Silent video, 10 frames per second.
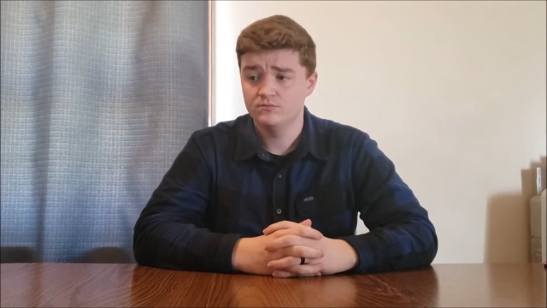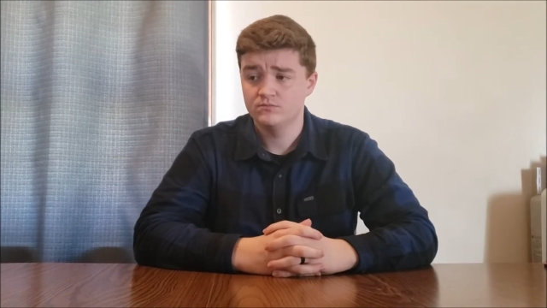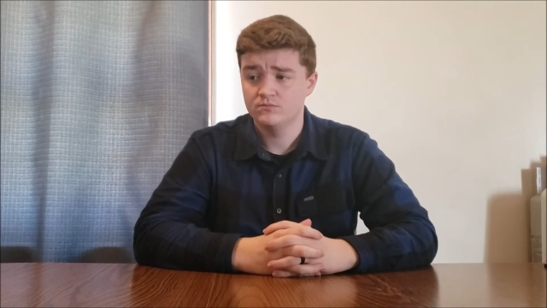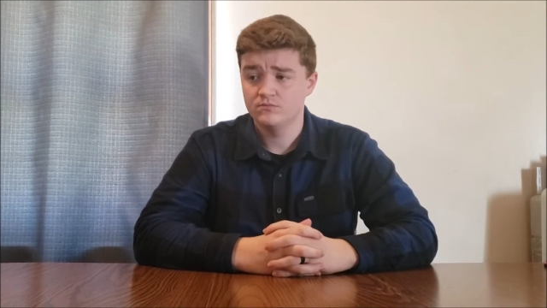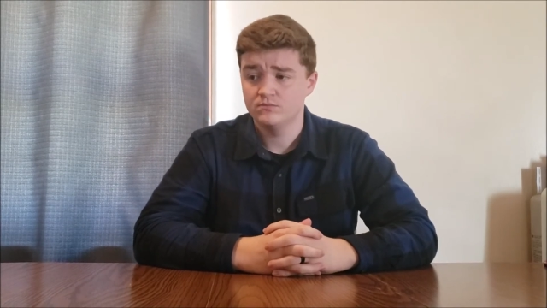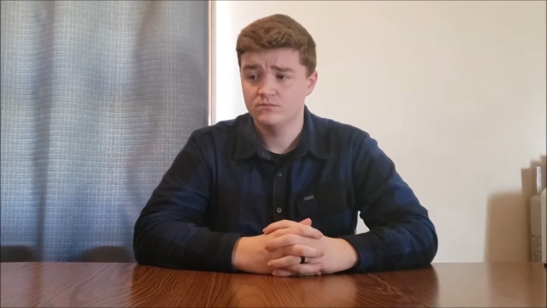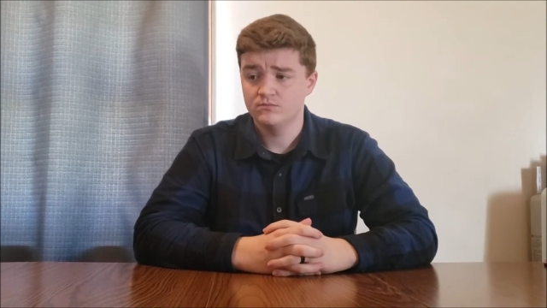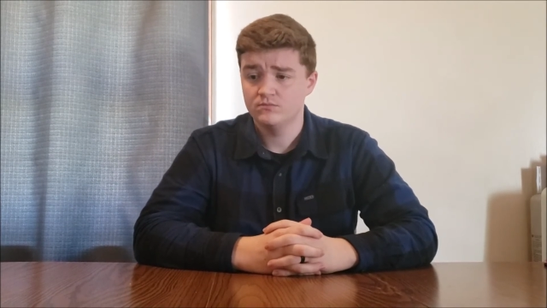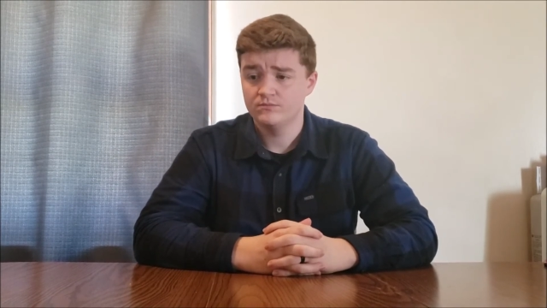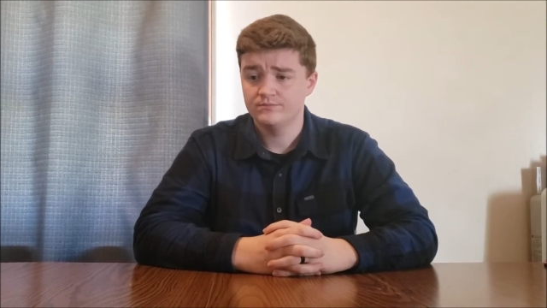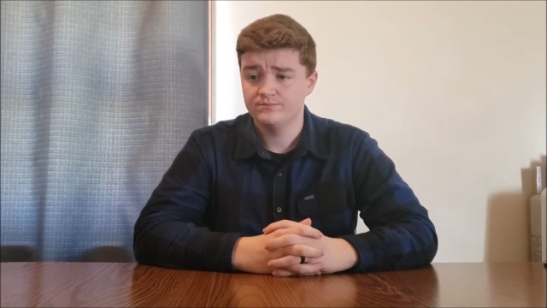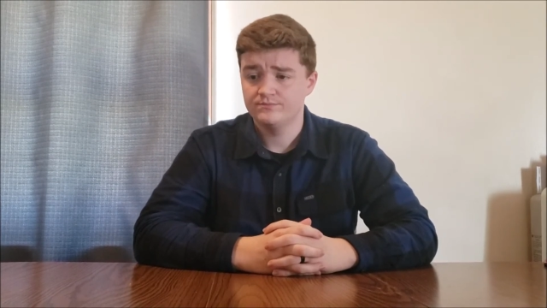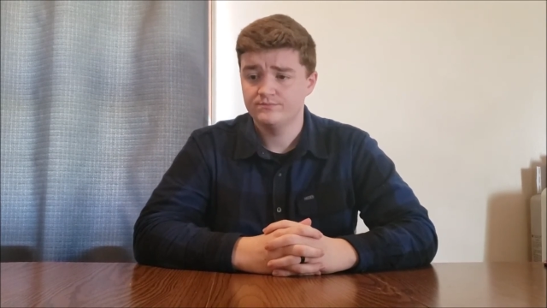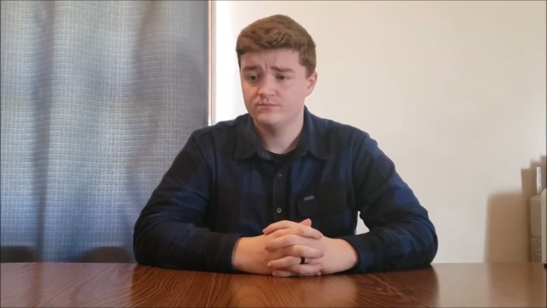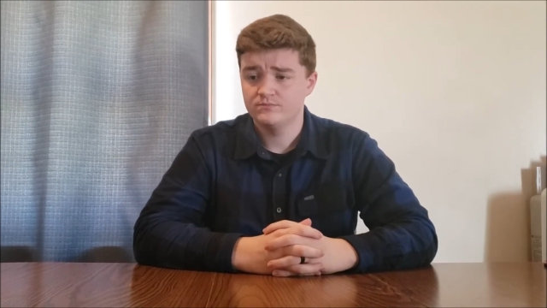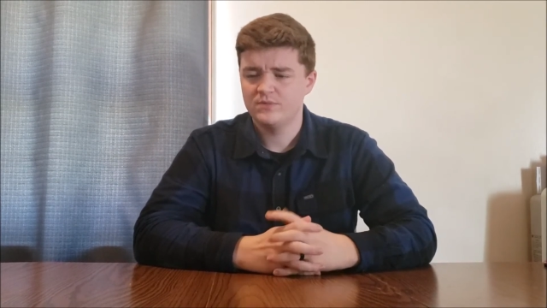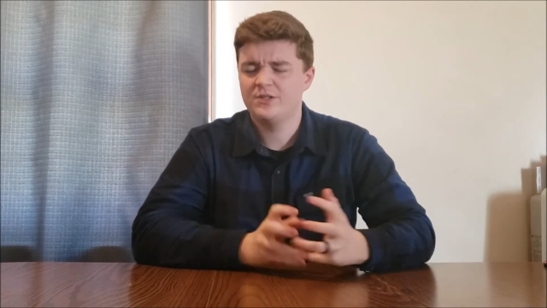Nobody speaks.